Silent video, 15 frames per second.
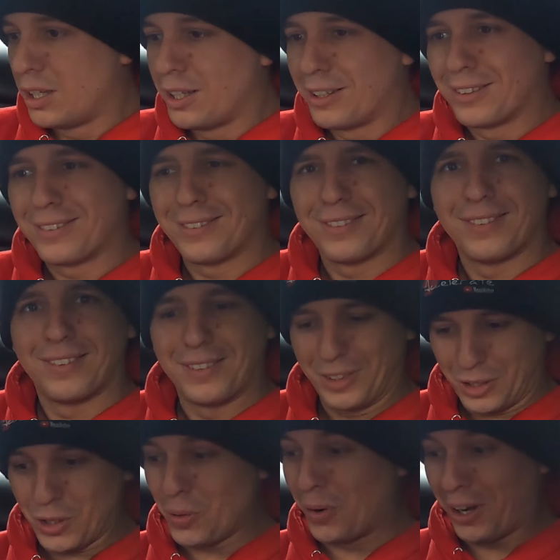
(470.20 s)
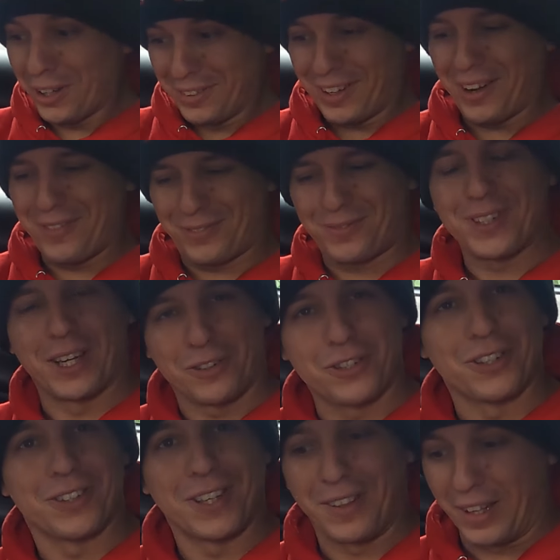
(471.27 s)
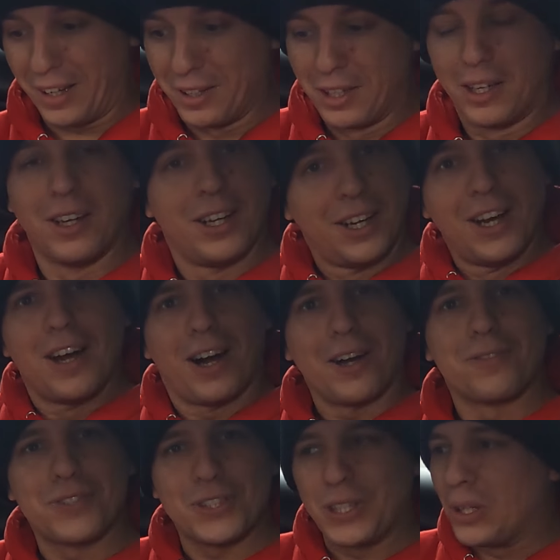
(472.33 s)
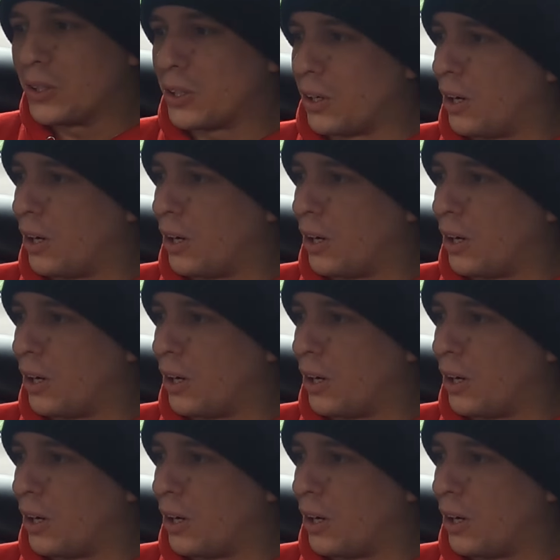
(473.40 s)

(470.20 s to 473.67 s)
do you know what? I should have done that. Legroom. I've still